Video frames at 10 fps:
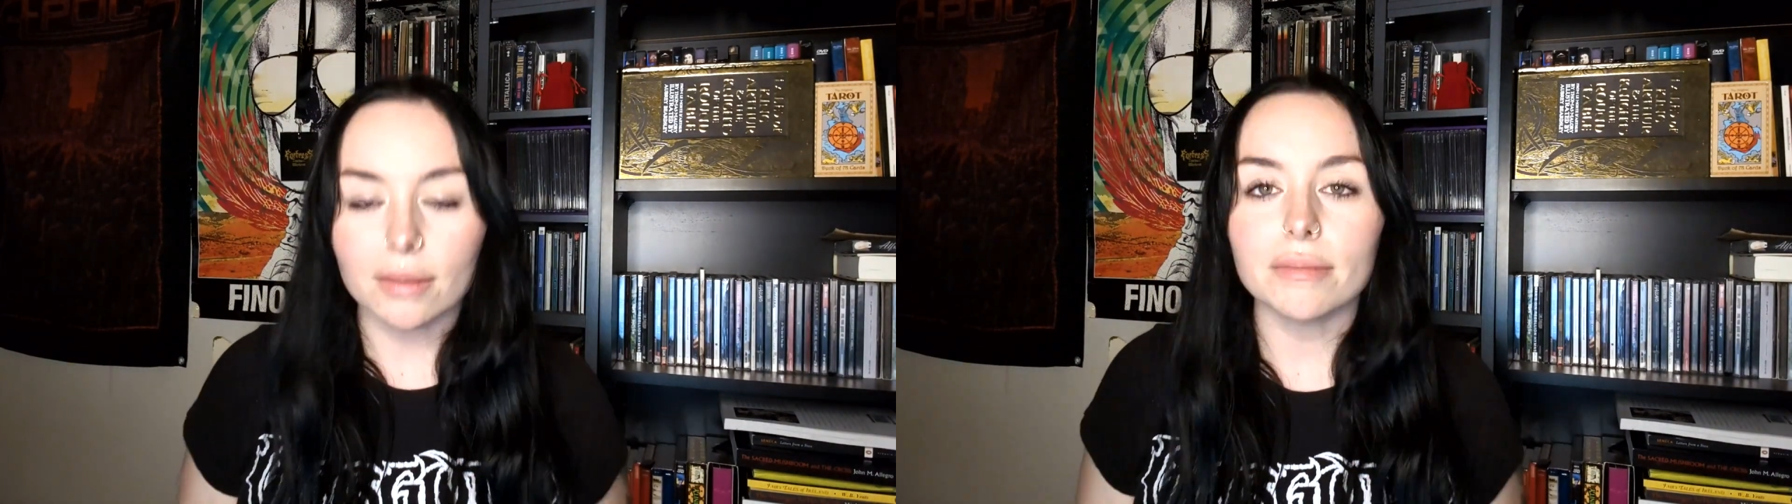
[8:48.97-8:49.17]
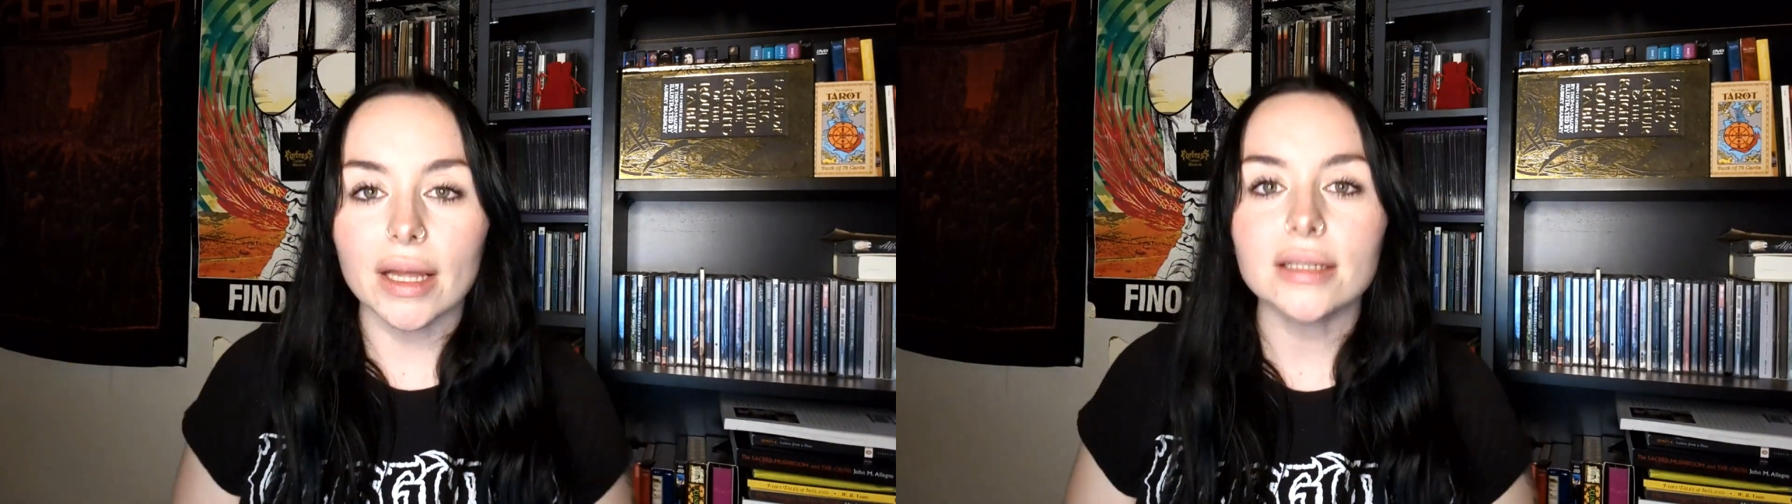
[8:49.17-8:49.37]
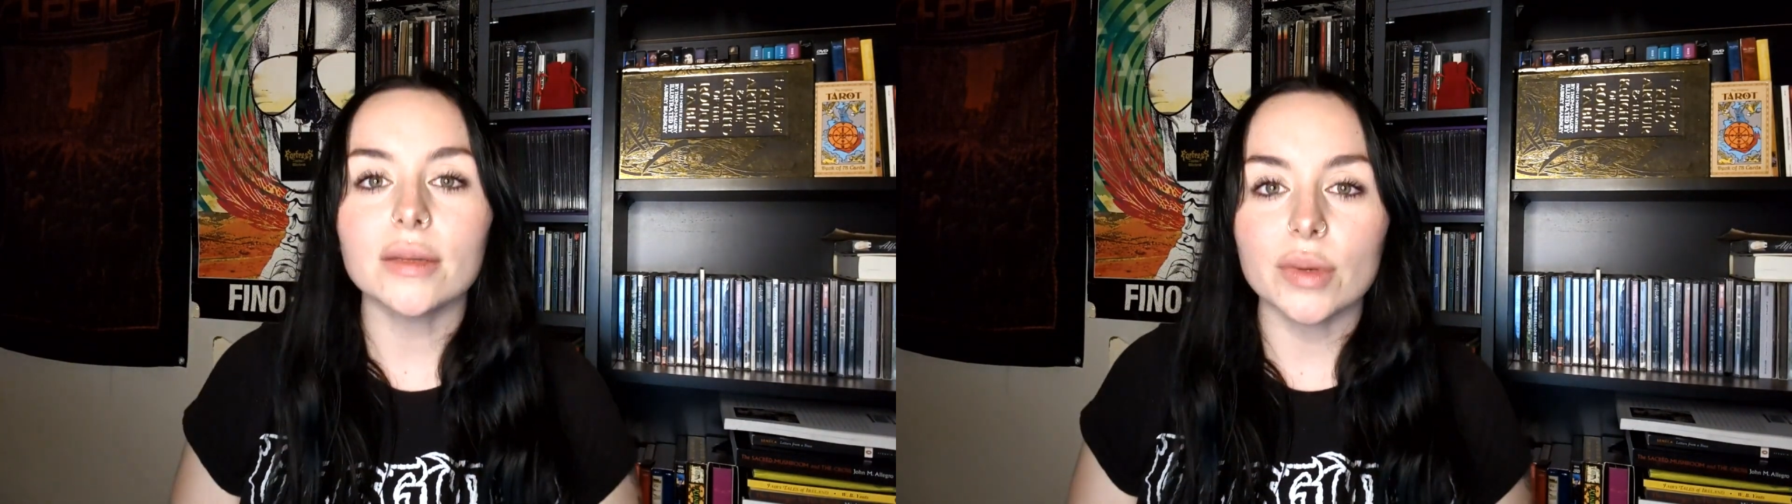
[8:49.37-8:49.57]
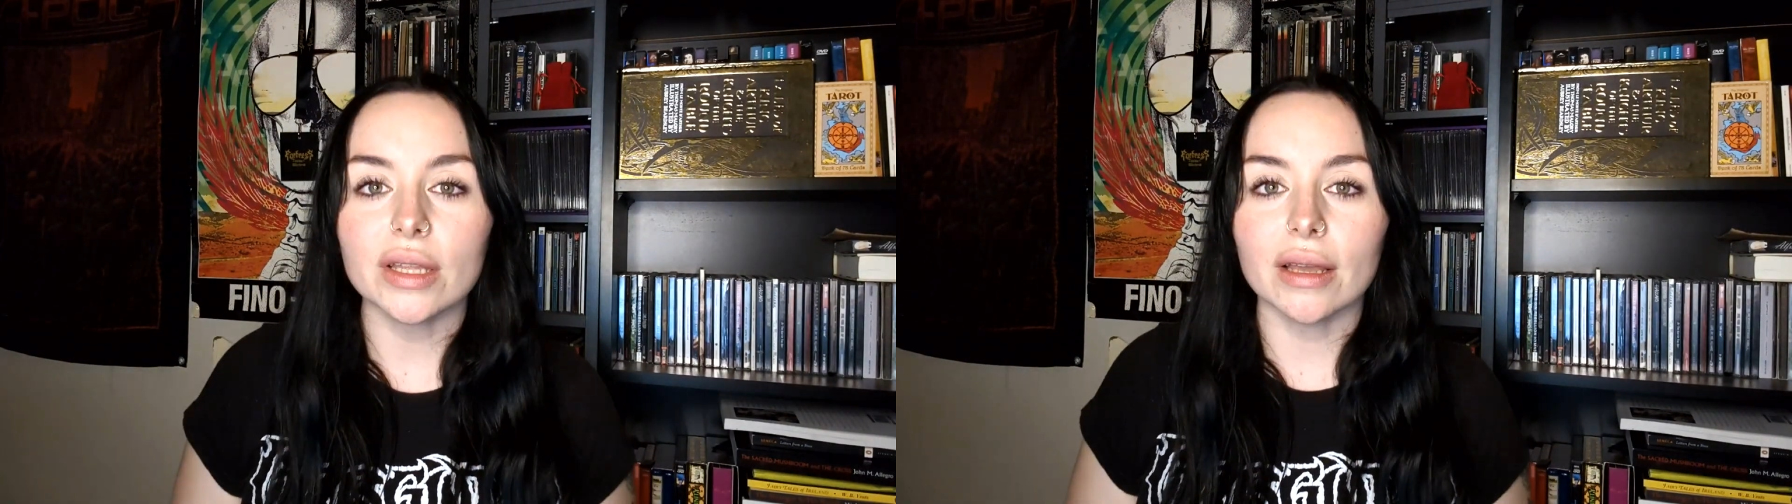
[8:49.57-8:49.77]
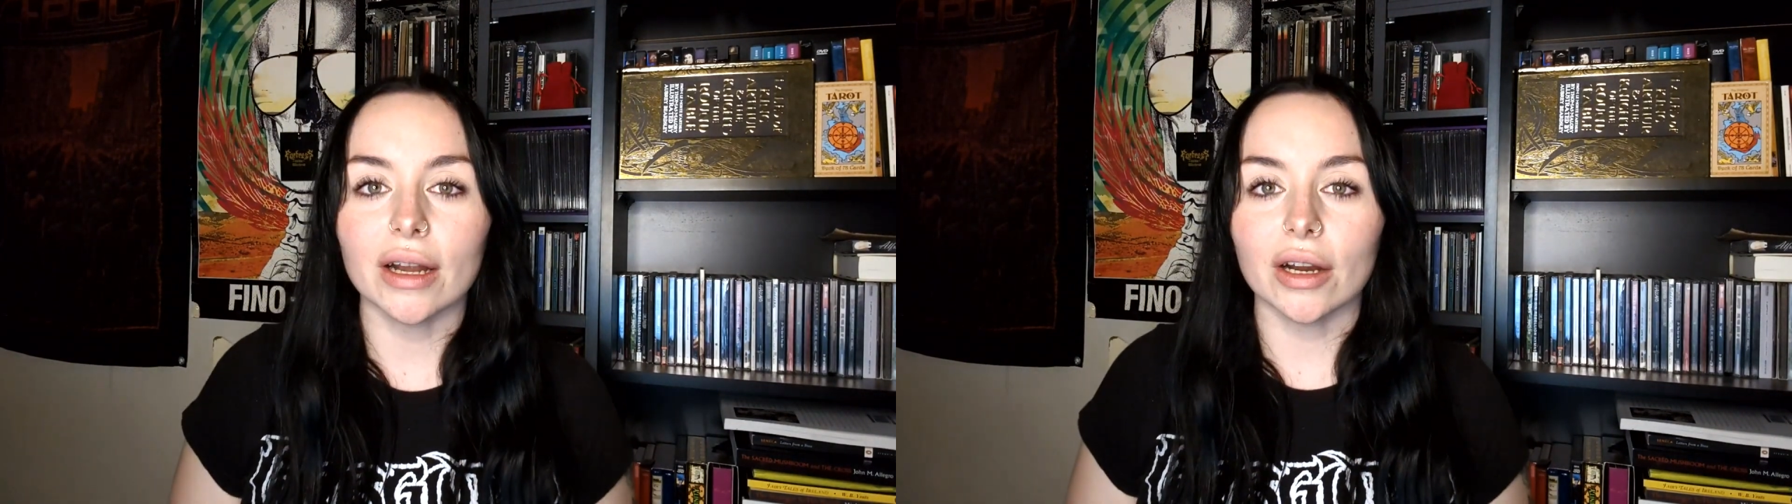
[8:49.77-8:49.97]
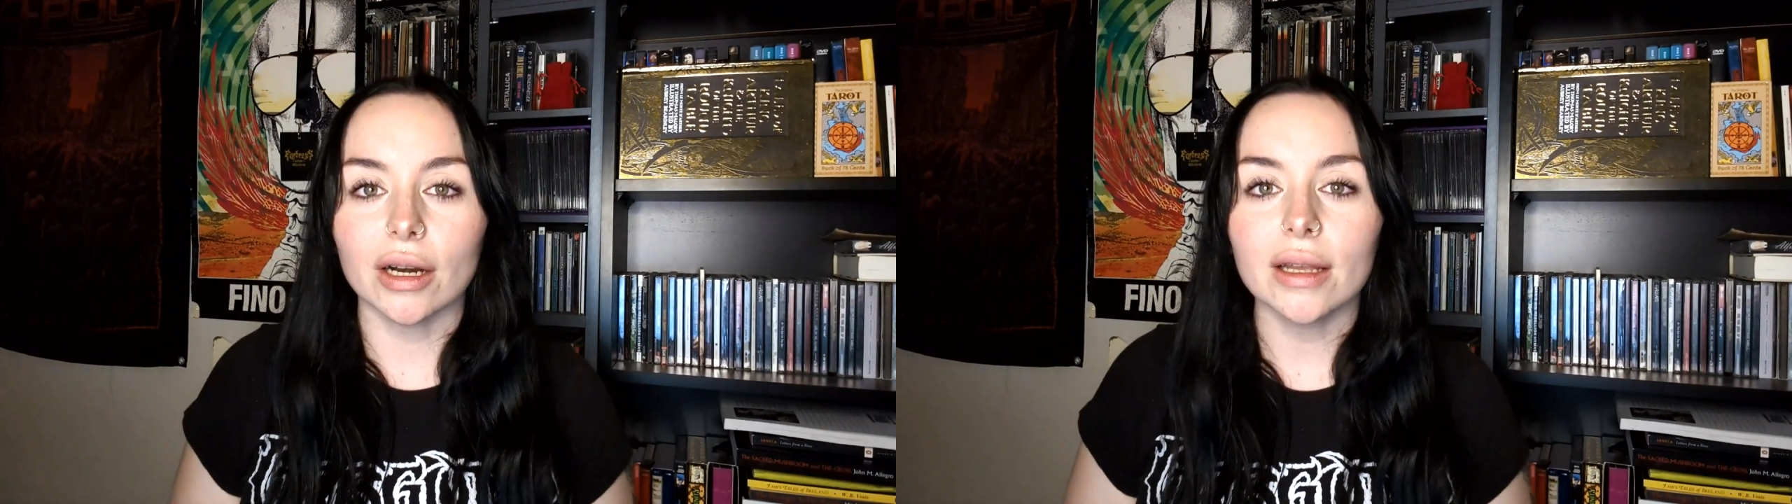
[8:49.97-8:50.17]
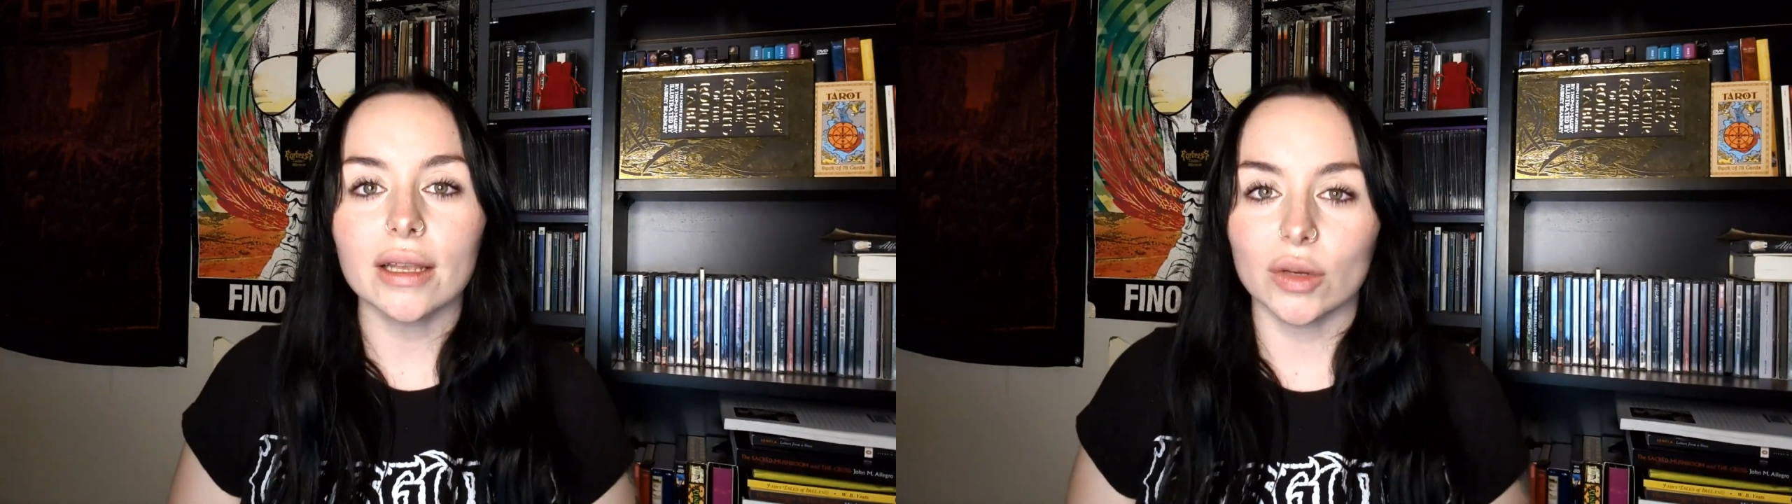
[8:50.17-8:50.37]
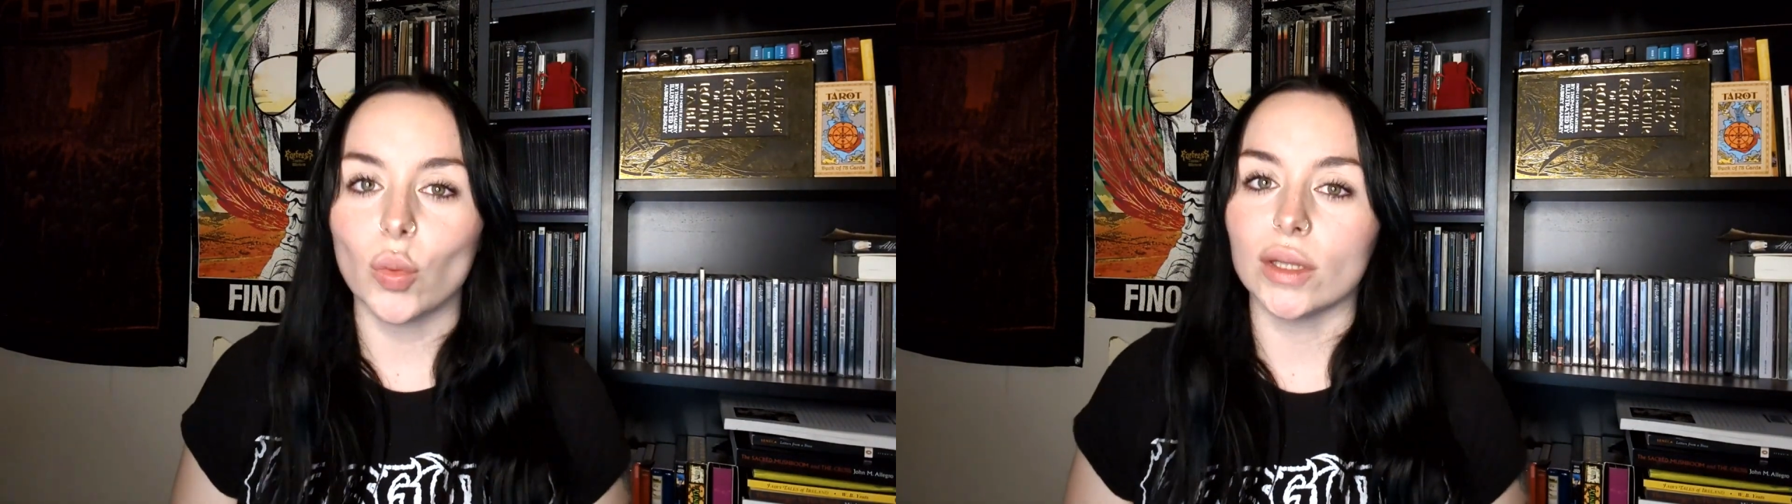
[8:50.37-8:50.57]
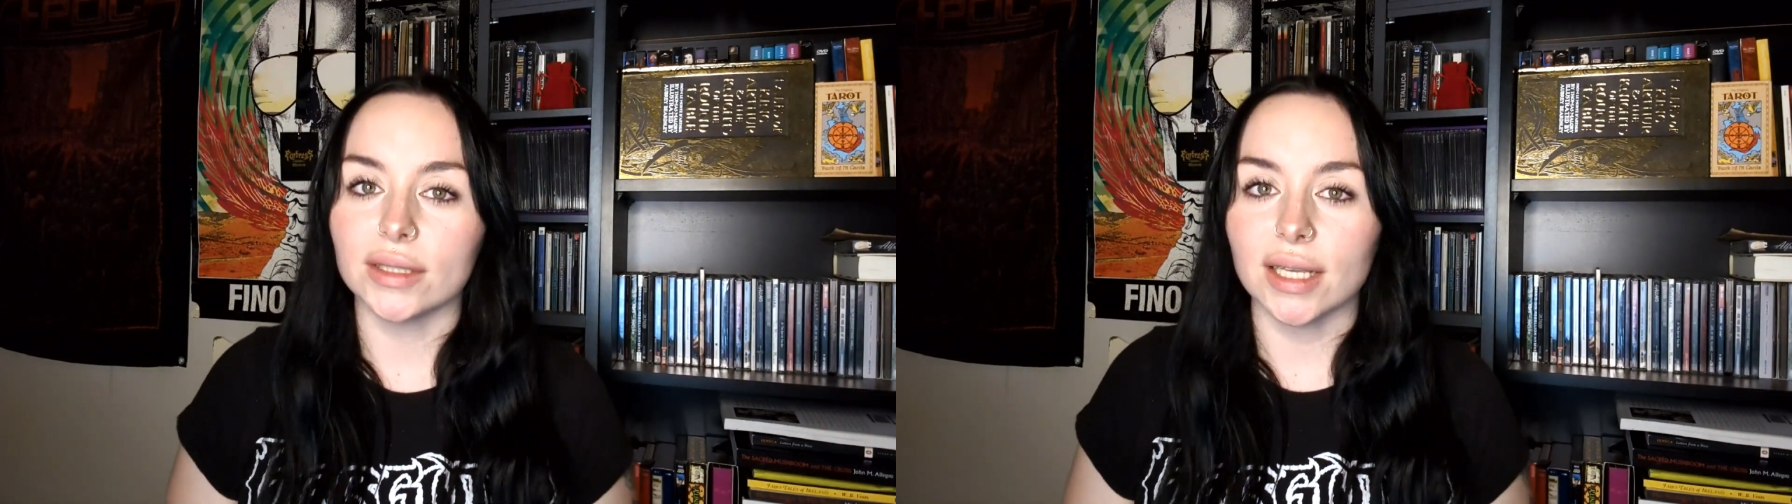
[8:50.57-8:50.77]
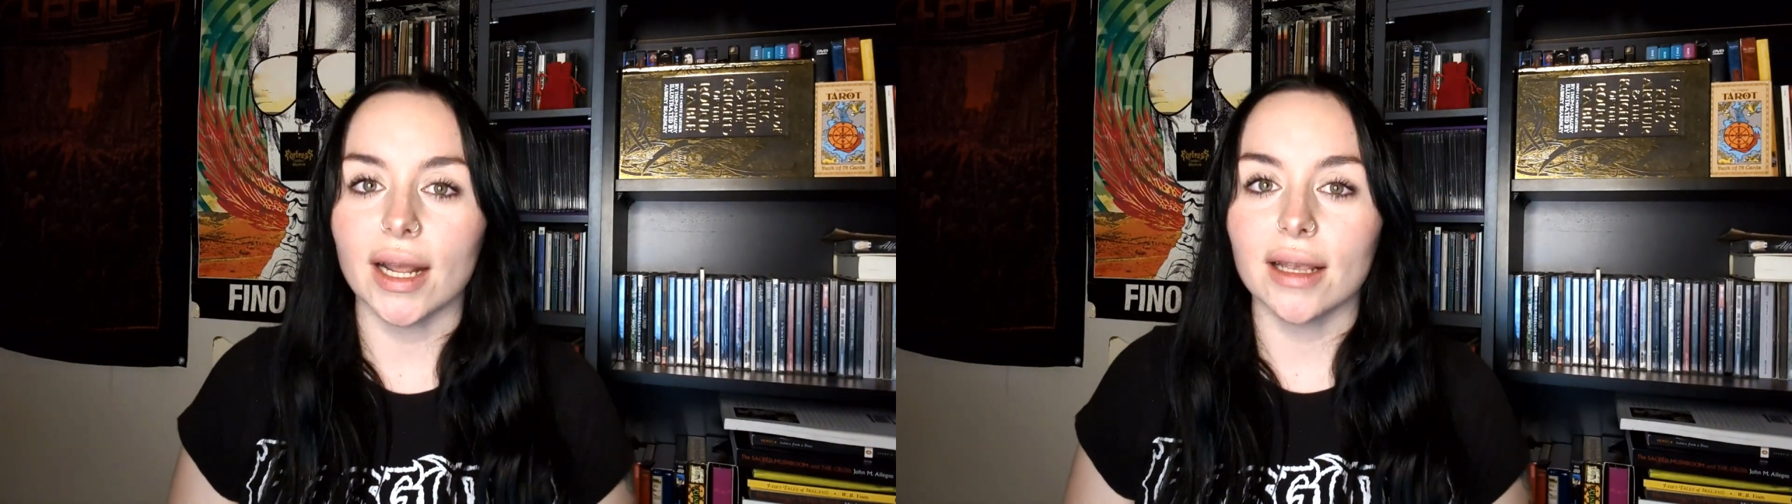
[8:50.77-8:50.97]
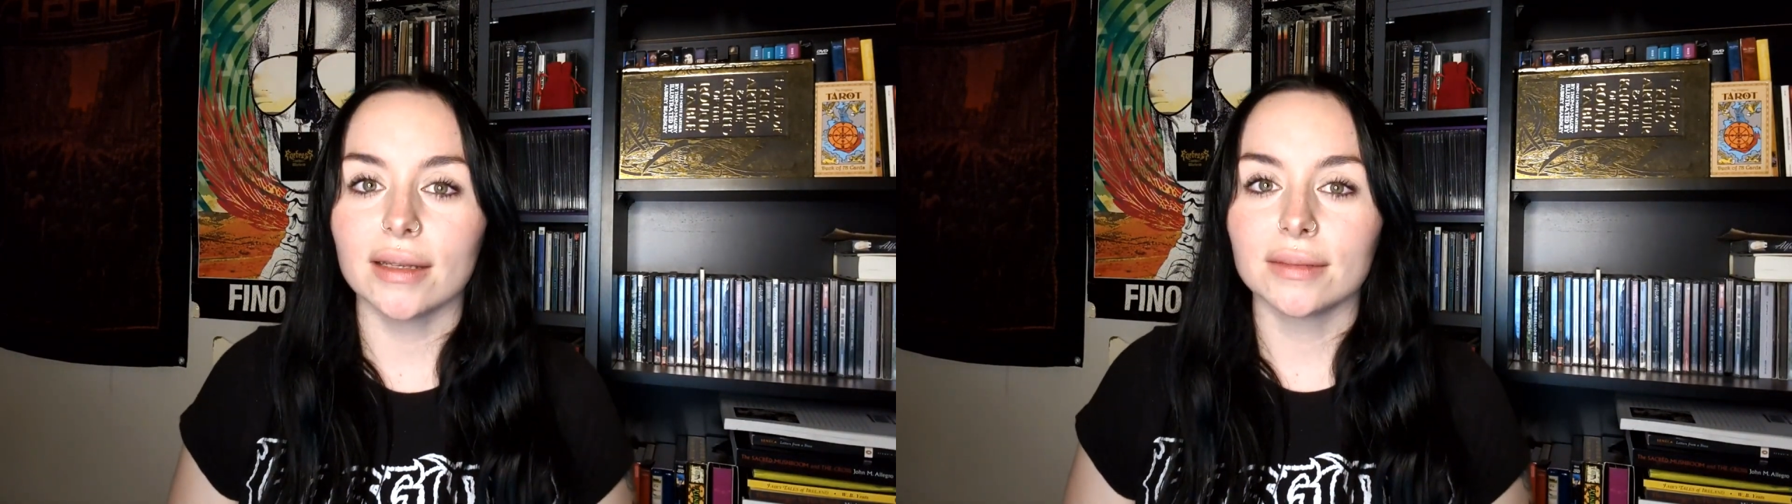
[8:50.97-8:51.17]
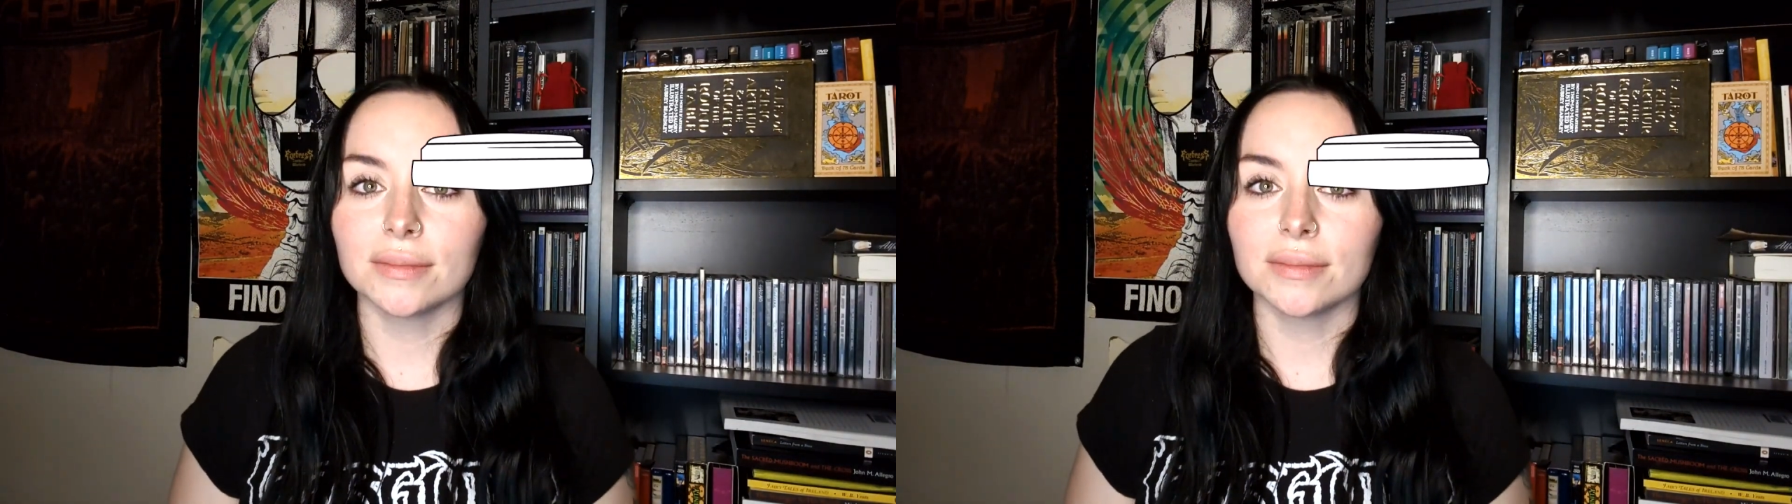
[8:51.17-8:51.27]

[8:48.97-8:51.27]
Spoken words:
meant to be there in one sitting.